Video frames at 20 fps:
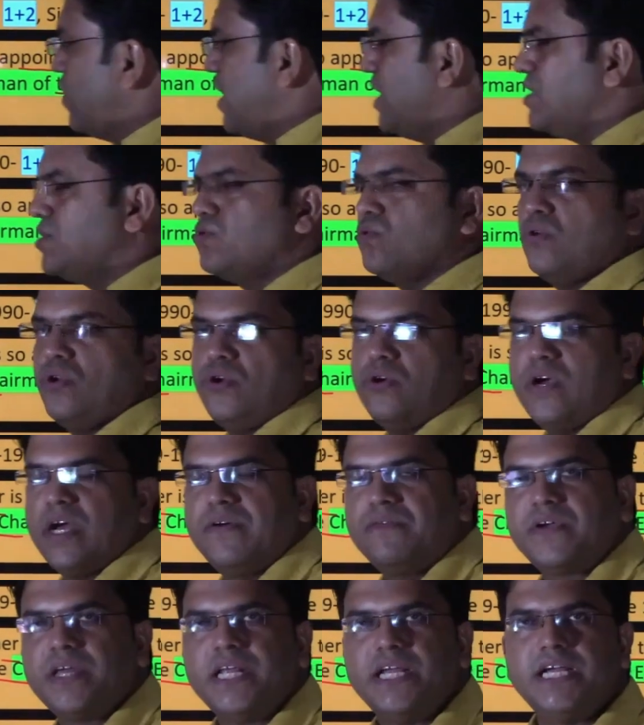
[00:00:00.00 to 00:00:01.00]
so as soon you
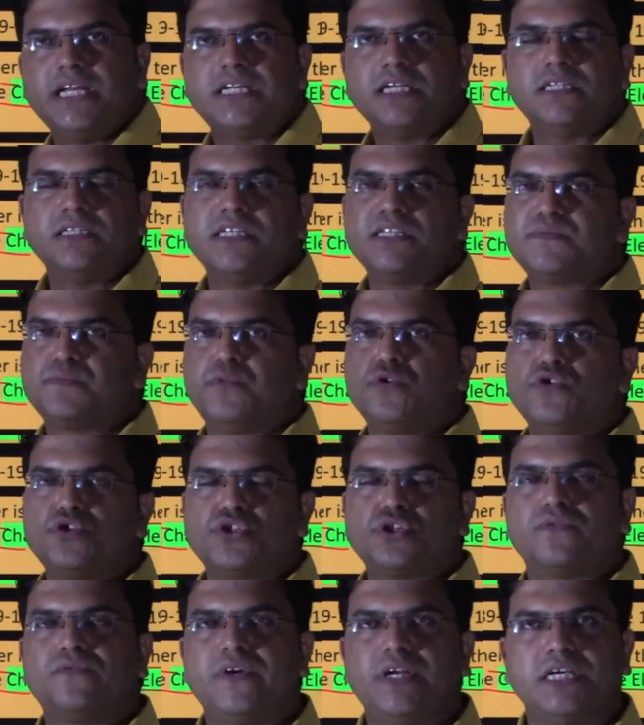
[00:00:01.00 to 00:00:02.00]
have created this
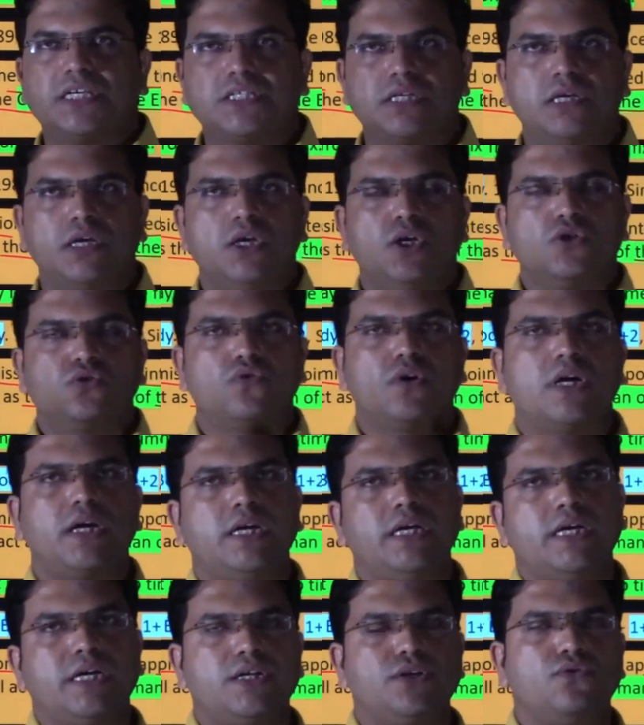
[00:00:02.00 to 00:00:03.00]
post of election, so
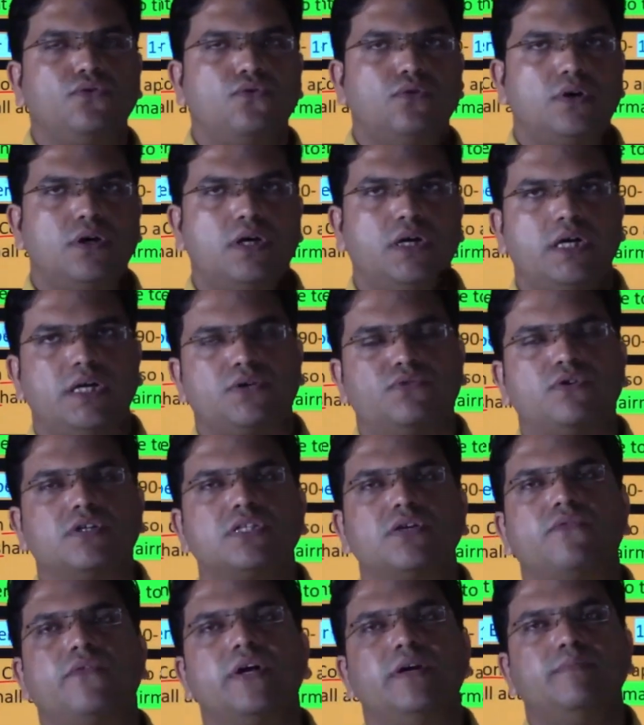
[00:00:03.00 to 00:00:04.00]
earlier you uh, it
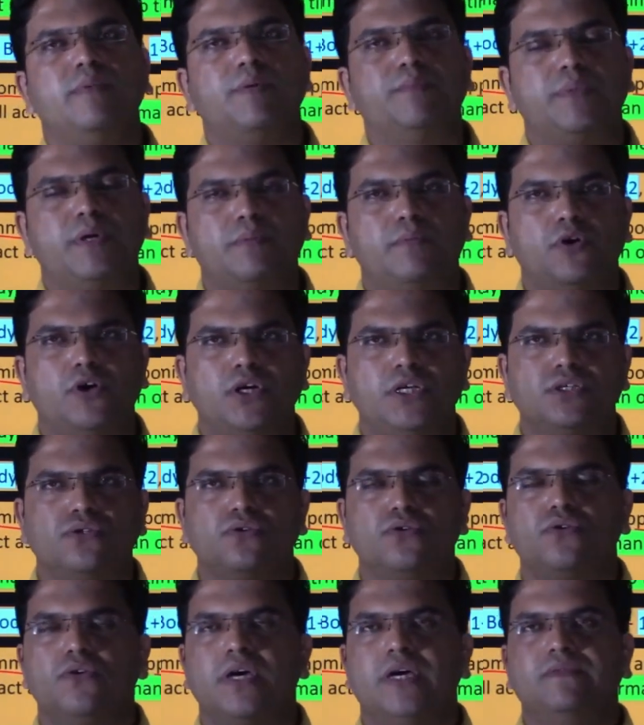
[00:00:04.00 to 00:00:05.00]
was a one member body,
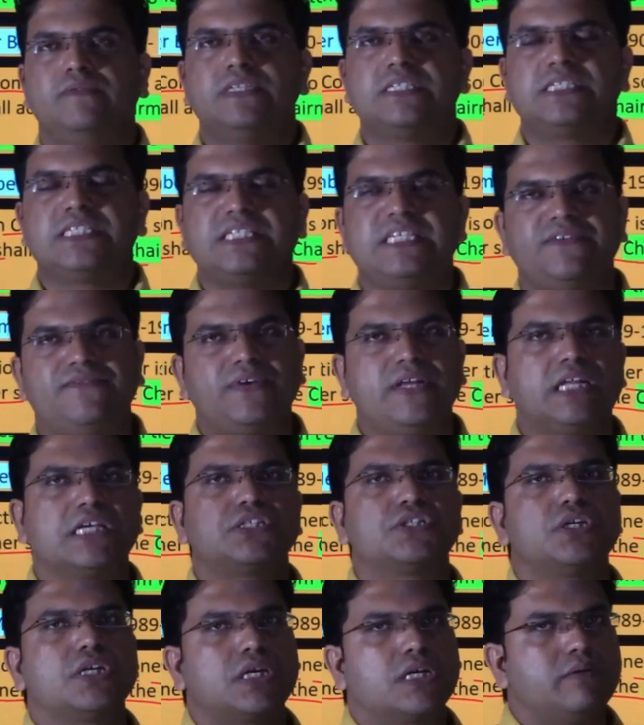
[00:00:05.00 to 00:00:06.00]
so you have this chief
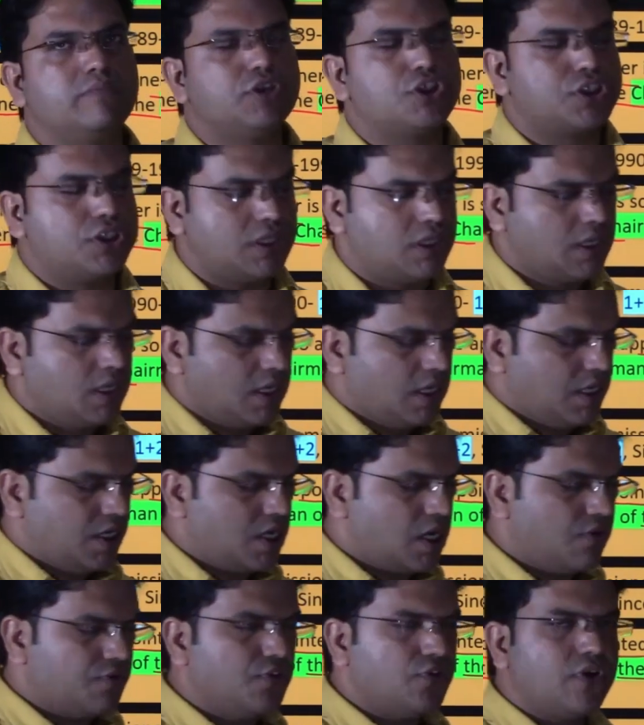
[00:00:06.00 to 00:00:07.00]
election commissioner,
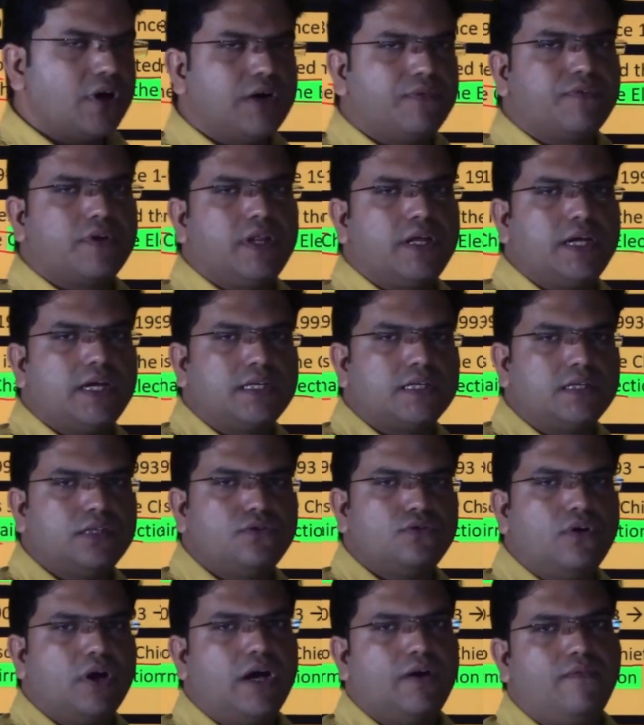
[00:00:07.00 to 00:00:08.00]
now you have created,
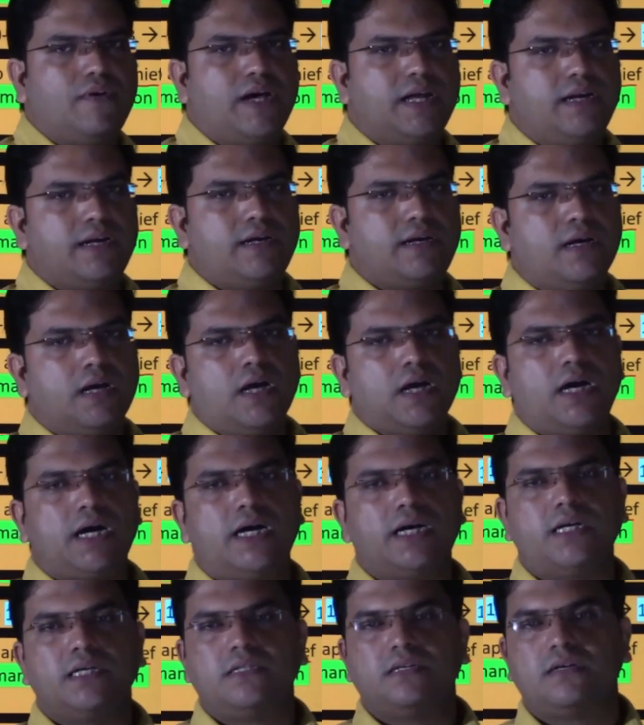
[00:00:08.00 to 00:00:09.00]
you have added
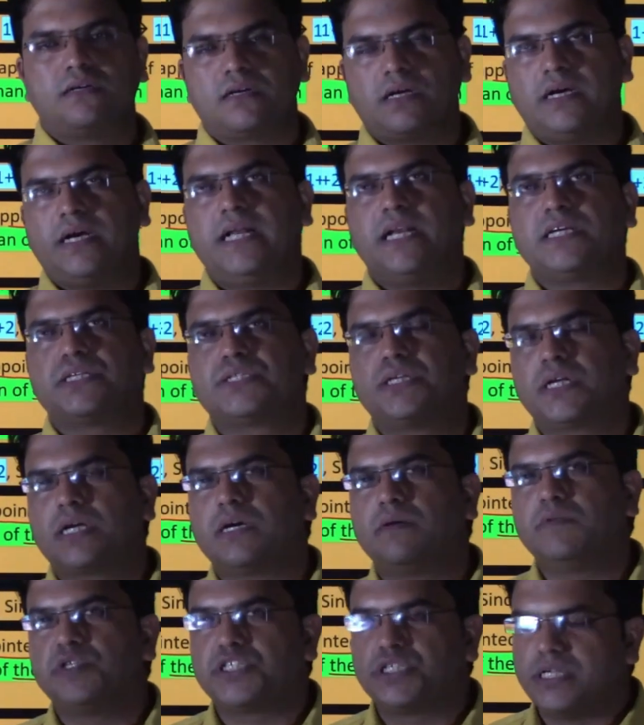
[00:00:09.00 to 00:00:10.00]
another election
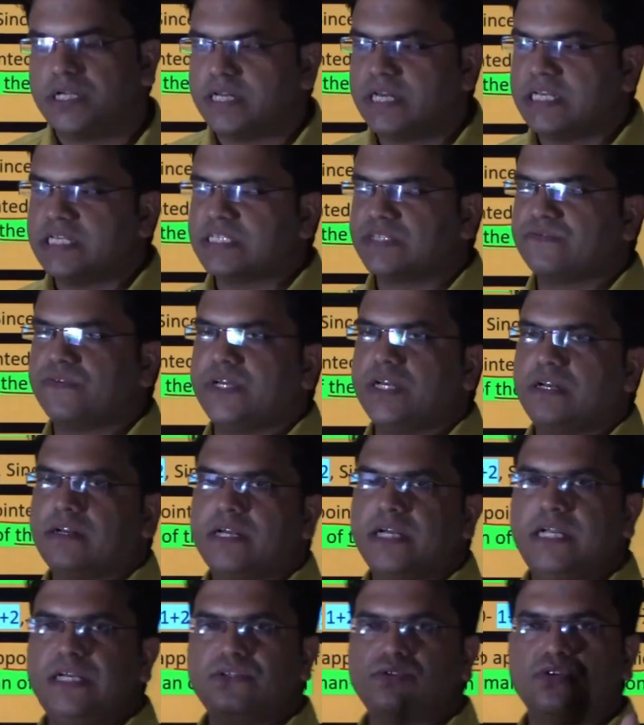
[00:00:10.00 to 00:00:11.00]
commissioner as well,
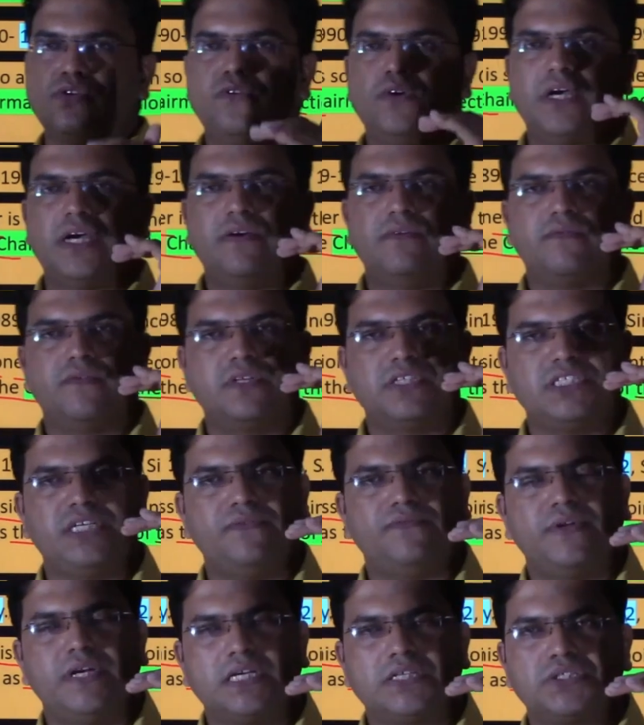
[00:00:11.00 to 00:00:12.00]
right? So you have
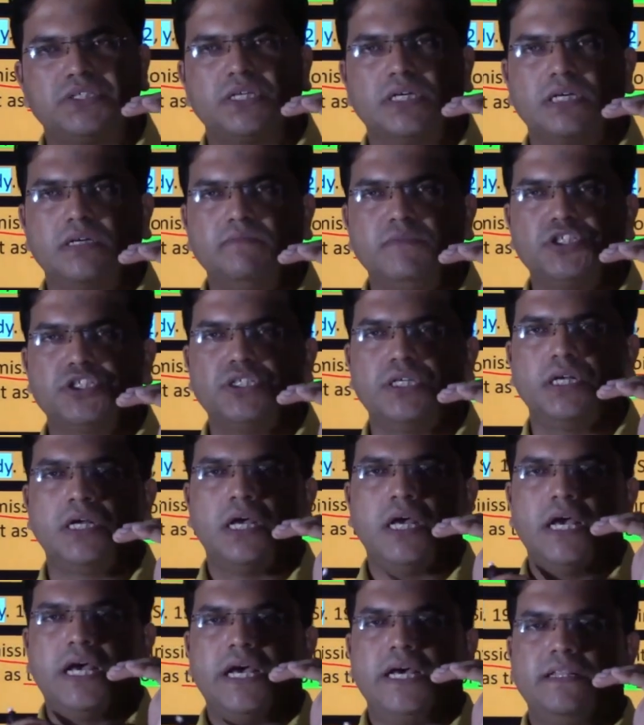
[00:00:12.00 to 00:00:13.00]
chief election commissioner
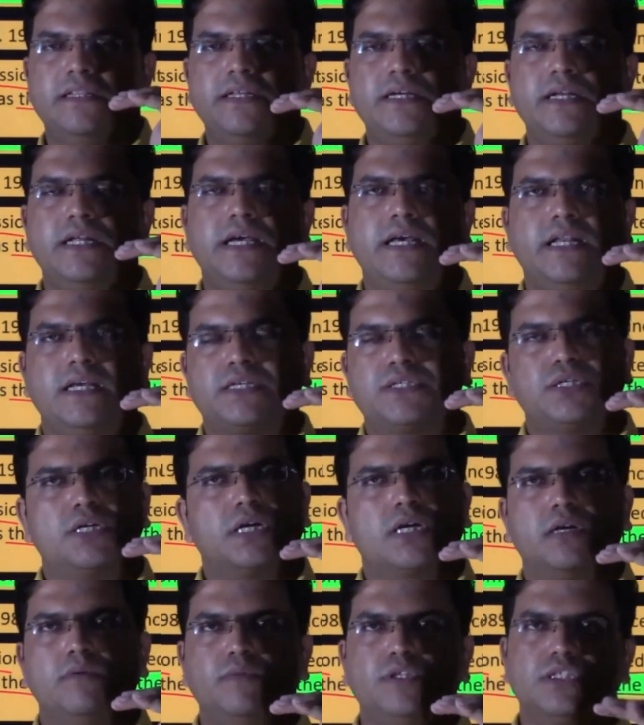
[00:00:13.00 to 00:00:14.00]
and then
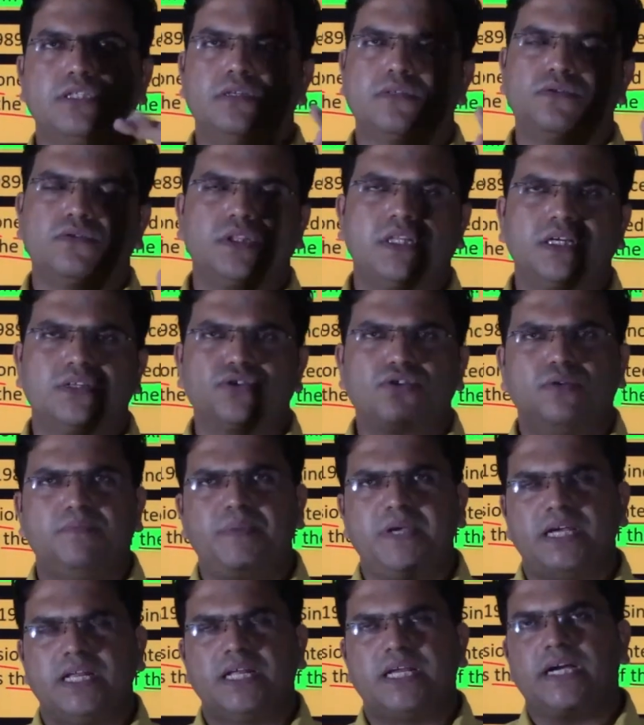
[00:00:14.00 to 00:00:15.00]
election commissioner, so there
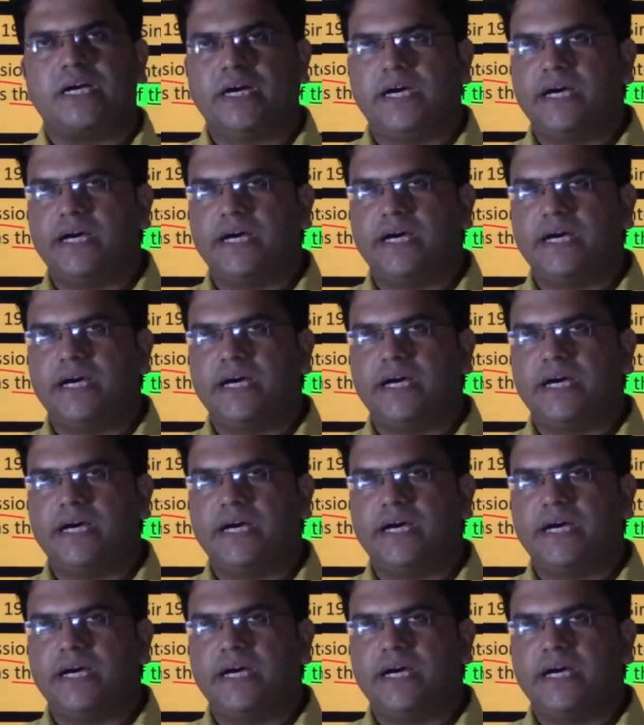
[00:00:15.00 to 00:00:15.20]
should be any